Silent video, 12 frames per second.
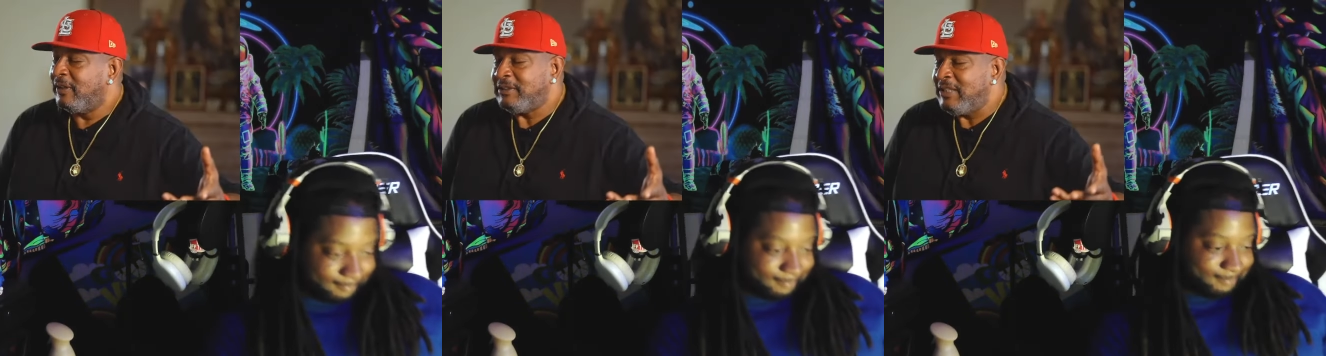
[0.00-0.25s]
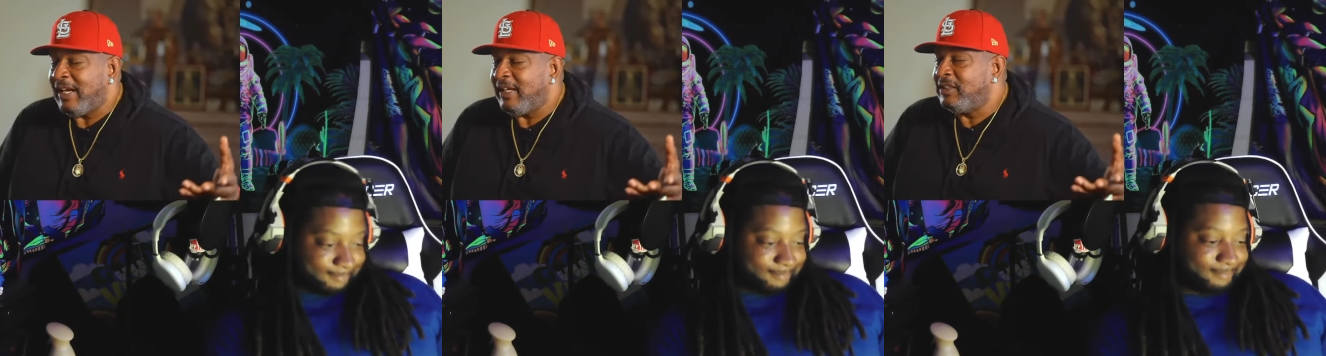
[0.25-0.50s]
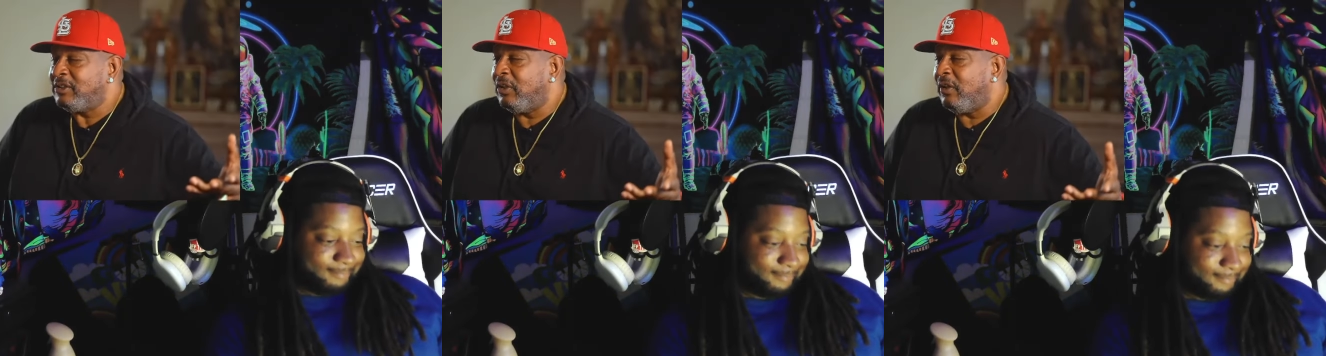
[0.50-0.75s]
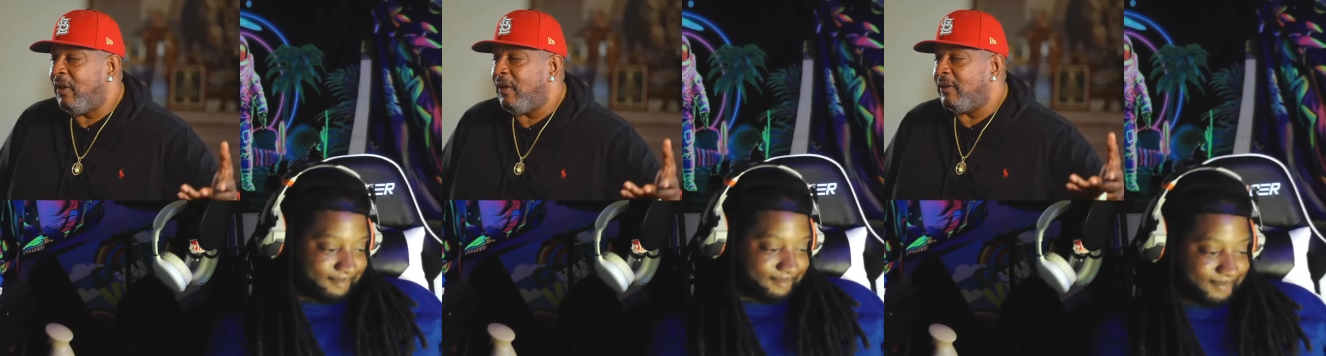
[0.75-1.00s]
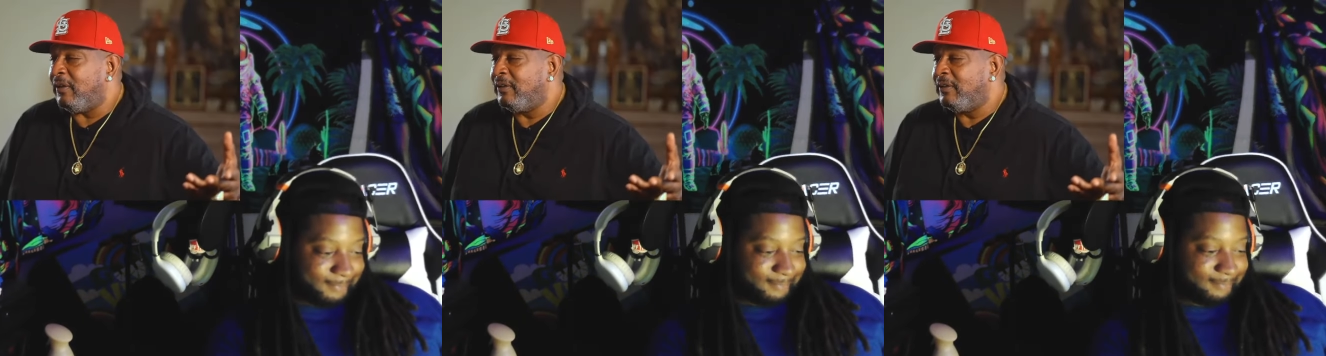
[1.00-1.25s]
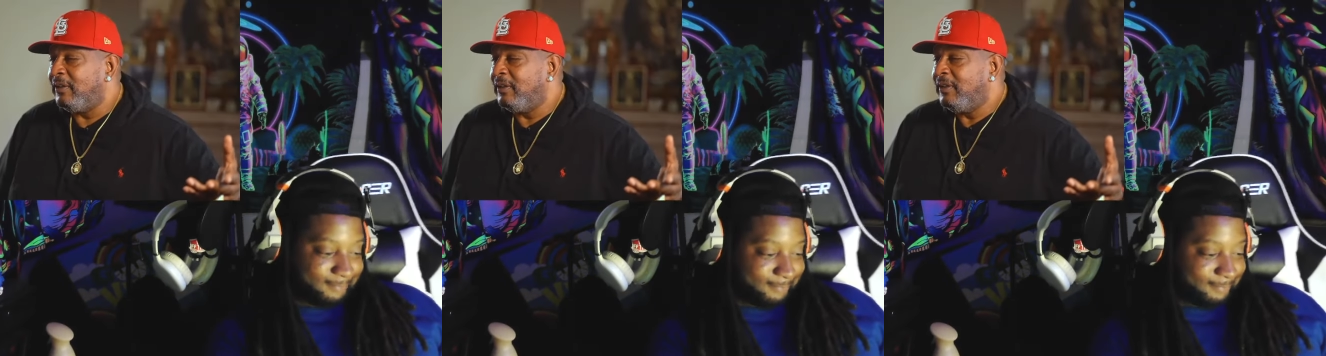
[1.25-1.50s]
Speaker 1: It's not against the law.
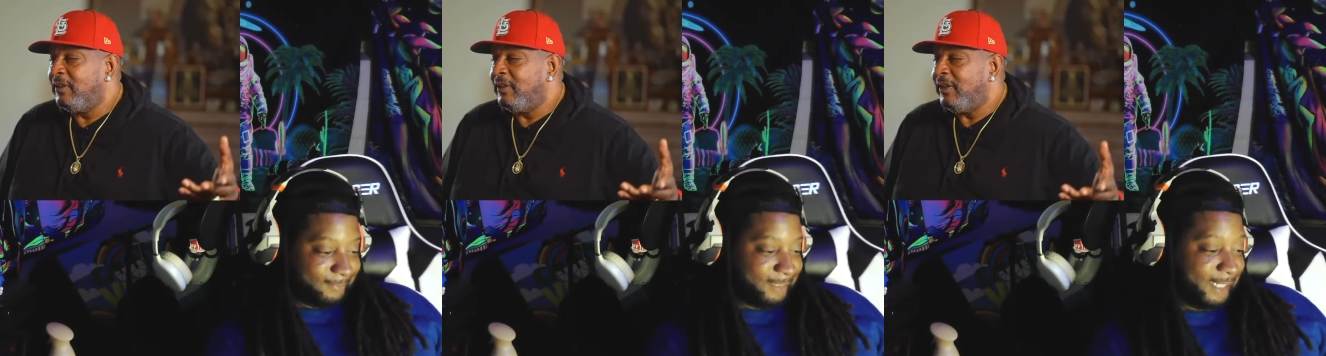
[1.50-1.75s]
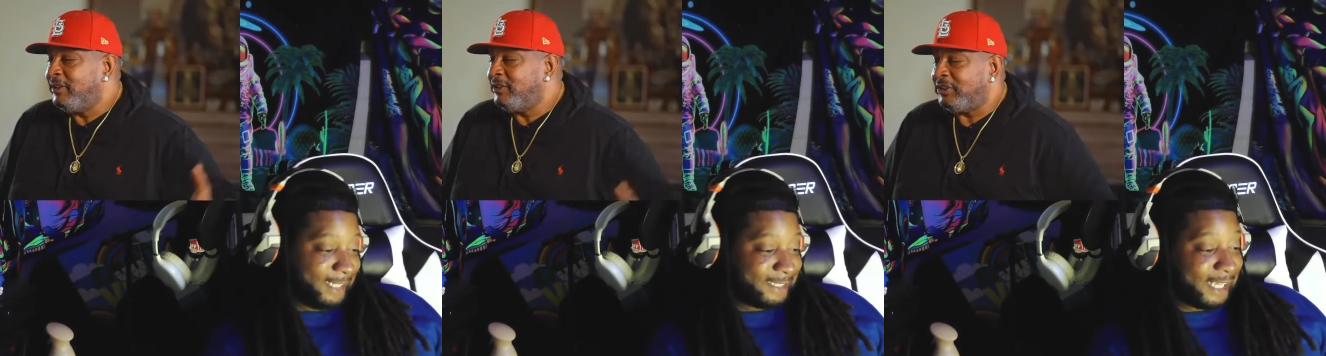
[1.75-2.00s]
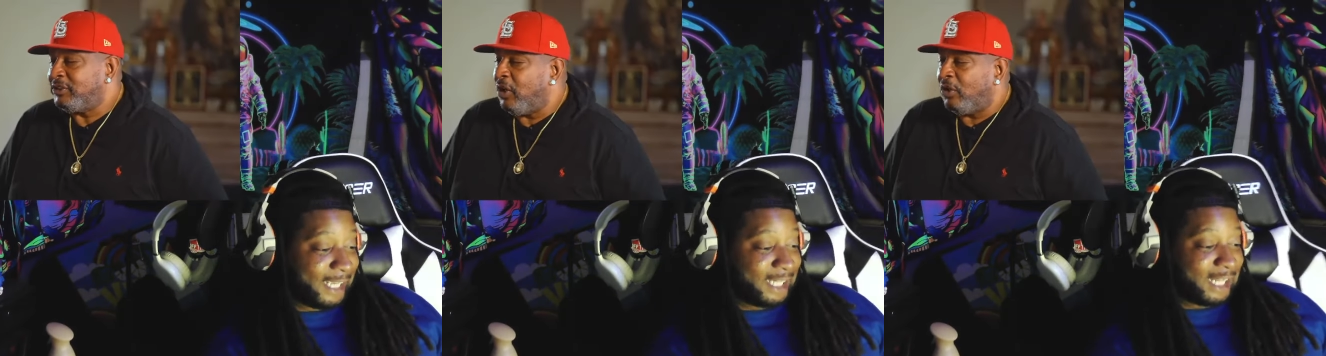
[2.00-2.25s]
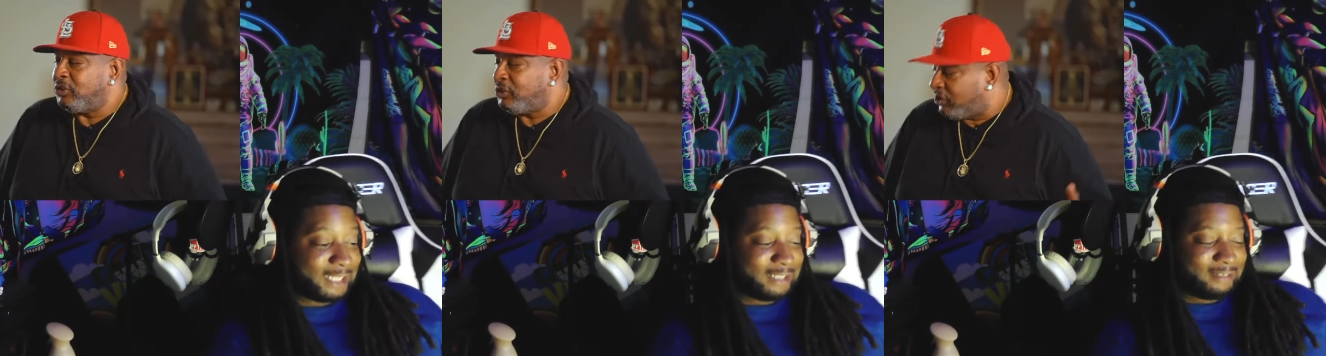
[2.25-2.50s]
It just like, goes